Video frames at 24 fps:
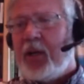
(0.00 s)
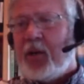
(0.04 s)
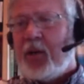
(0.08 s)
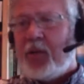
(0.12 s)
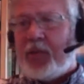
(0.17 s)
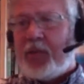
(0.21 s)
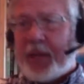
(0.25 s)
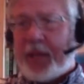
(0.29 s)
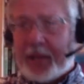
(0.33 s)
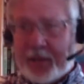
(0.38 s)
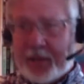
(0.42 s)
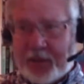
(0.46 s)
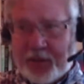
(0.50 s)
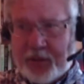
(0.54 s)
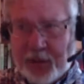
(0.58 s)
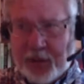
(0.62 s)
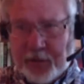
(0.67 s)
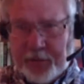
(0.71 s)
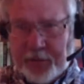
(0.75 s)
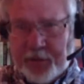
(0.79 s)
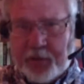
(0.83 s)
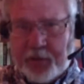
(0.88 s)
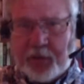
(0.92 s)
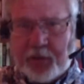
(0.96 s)
that is,
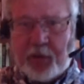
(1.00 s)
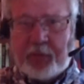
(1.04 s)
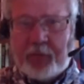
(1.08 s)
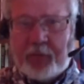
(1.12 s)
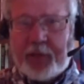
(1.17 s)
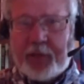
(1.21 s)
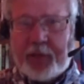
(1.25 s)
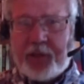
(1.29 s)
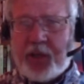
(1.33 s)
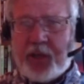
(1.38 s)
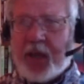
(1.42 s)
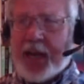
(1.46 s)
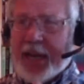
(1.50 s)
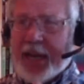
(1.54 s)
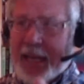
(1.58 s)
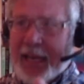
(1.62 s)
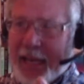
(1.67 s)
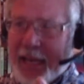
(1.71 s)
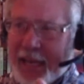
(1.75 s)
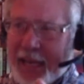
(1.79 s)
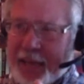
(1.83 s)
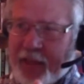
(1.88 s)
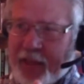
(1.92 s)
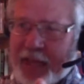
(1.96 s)
of the Soviets.
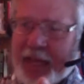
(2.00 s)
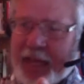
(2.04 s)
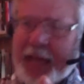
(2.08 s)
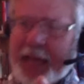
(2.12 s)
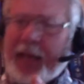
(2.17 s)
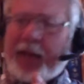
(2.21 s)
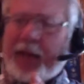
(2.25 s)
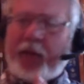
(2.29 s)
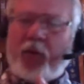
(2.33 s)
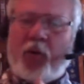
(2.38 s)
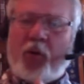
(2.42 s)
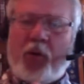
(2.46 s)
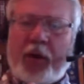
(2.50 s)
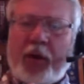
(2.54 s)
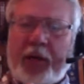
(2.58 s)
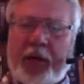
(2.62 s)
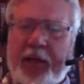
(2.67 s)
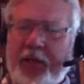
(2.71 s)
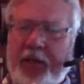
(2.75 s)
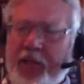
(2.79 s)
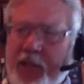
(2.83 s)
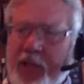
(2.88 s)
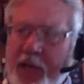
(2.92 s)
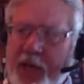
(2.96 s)
the Gehlen
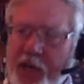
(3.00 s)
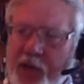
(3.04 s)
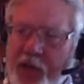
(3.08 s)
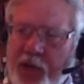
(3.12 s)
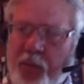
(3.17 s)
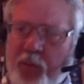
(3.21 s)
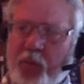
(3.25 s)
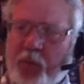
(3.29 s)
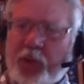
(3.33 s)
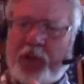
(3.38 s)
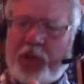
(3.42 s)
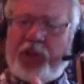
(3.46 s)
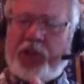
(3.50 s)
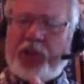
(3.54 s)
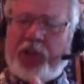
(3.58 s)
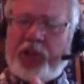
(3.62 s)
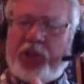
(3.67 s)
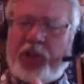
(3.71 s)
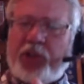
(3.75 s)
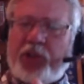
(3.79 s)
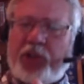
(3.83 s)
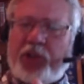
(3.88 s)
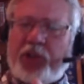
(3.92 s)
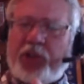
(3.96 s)
organization was
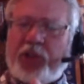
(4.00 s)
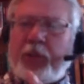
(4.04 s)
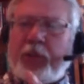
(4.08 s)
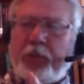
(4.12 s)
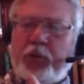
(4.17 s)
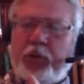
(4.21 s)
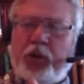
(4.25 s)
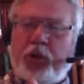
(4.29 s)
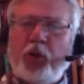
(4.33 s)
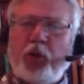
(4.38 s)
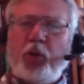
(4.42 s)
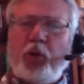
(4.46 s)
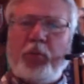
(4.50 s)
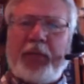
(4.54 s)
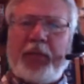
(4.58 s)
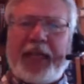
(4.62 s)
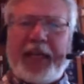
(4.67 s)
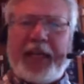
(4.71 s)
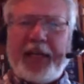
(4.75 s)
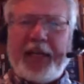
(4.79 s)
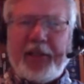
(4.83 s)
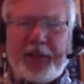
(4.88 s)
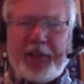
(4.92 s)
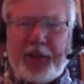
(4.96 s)
subsumed
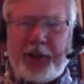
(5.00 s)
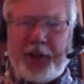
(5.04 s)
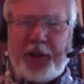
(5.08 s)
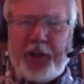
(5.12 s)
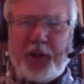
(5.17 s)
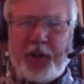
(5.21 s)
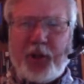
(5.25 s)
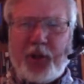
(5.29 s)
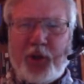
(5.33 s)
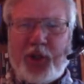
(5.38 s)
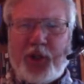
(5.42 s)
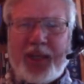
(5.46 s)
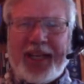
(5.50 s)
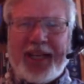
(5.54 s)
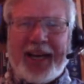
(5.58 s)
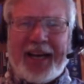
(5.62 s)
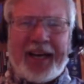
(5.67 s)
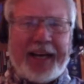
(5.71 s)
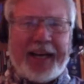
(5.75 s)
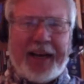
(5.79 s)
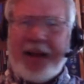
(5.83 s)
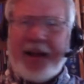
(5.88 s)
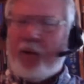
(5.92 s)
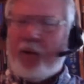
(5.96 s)
into the new
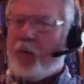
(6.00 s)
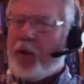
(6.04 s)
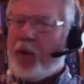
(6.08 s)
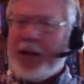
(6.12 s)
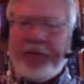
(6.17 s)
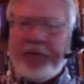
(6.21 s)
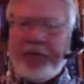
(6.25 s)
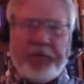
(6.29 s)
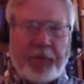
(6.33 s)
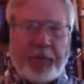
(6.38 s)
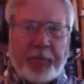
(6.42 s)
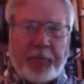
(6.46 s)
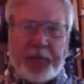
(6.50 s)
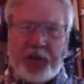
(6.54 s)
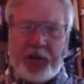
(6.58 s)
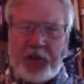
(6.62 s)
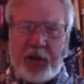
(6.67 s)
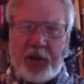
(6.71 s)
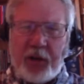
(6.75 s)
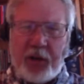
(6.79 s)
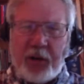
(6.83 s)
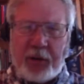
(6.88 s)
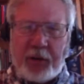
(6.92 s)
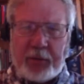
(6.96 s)
CIA right from the
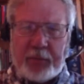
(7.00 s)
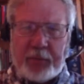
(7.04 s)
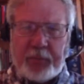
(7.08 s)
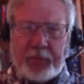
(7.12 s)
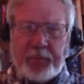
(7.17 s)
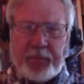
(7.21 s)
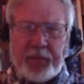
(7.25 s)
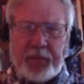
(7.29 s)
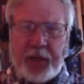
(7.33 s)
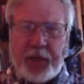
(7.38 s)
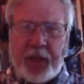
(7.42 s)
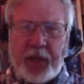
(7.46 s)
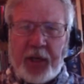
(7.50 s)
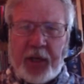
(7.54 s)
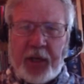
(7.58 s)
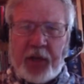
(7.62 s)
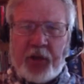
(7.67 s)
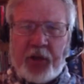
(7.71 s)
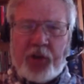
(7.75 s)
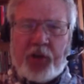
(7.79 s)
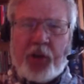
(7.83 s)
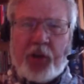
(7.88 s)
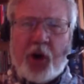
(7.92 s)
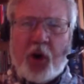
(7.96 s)
start.
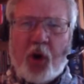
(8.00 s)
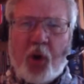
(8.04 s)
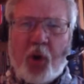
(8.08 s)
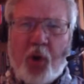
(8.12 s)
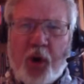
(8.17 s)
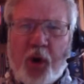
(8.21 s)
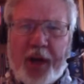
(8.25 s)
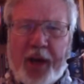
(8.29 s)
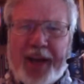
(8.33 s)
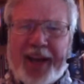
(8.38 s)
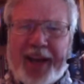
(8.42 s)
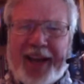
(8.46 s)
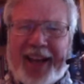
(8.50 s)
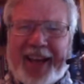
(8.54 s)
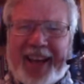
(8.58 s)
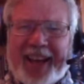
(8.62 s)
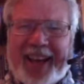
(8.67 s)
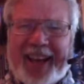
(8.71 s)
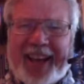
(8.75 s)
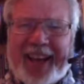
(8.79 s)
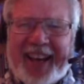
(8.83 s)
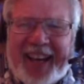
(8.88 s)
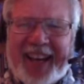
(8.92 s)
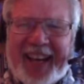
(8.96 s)
So wow.
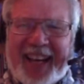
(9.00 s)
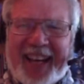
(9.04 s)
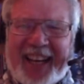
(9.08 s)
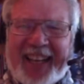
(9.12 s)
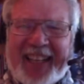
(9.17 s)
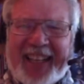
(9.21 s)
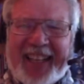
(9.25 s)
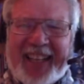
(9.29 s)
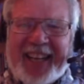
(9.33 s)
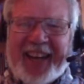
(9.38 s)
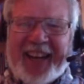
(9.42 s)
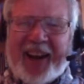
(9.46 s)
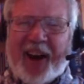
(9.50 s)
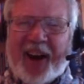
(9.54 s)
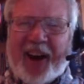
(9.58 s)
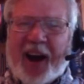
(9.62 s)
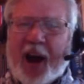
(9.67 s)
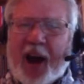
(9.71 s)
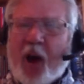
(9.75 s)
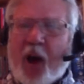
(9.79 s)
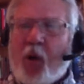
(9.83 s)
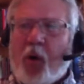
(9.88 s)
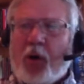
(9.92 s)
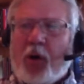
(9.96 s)
uh,
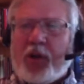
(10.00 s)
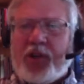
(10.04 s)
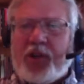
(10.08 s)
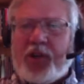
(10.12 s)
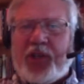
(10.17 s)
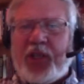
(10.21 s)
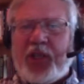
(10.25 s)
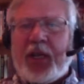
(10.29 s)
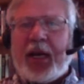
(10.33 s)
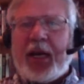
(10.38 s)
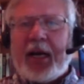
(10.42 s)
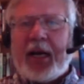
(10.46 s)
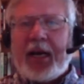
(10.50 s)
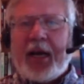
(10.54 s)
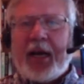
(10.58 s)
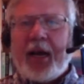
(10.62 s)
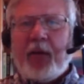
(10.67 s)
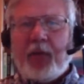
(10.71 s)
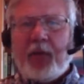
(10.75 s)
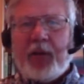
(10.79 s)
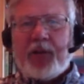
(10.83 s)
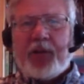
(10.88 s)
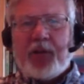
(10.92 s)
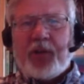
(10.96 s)
our CIA
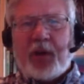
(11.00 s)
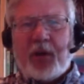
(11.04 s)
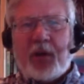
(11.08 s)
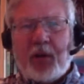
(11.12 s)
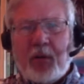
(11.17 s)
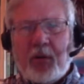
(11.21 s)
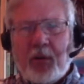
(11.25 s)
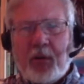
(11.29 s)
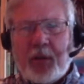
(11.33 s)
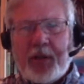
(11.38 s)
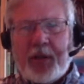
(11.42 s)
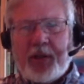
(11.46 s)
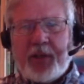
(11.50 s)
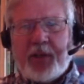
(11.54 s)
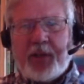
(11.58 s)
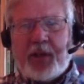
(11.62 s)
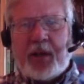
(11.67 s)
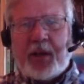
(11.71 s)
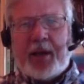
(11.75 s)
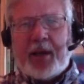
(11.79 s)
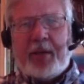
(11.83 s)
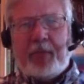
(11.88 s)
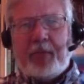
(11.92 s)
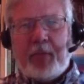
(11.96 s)
was always
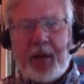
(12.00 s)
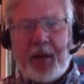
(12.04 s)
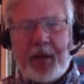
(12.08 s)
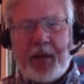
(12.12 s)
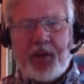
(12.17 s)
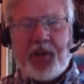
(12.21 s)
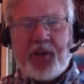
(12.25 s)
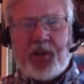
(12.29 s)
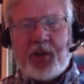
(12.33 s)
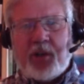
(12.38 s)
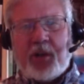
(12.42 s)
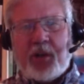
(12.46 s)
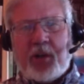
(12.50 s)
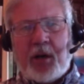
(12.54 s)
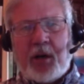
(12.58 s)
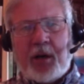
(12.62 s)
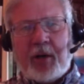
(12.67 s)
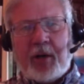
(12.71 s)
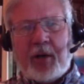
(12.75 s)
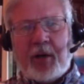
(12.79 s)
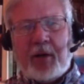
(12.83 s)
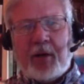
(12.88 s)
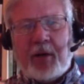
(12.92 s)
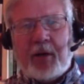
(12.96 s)
a mixture
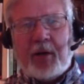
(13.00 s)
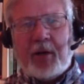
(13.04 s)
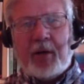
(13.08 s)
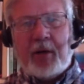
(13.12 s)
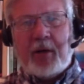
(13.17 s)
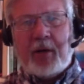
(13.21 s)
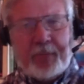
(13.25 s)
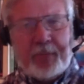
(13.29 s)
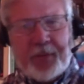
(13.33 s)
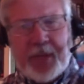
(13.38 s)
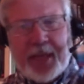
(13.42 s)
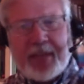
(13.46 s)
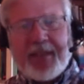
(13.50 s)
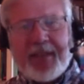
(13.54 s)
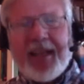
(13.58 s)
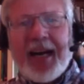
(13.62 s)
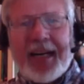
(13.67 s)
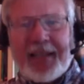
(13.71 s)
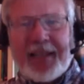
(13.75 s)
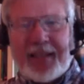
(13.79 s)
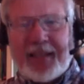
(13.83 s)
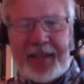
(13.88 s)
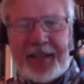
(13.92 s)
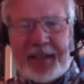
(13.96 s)
of ex
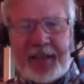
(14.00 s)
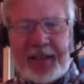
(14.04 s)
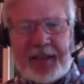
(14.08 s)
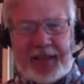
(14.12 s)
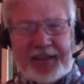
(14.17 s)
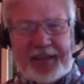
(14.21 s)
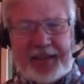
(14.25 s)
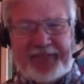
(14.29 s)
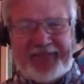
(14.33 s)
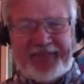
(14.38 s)
Nazis